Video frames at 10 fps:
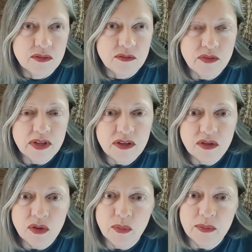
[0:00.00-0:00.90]

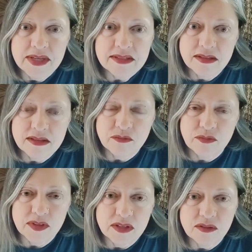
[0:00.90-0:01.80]
feel, what makes us
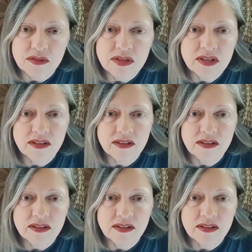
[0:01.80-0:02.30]
feel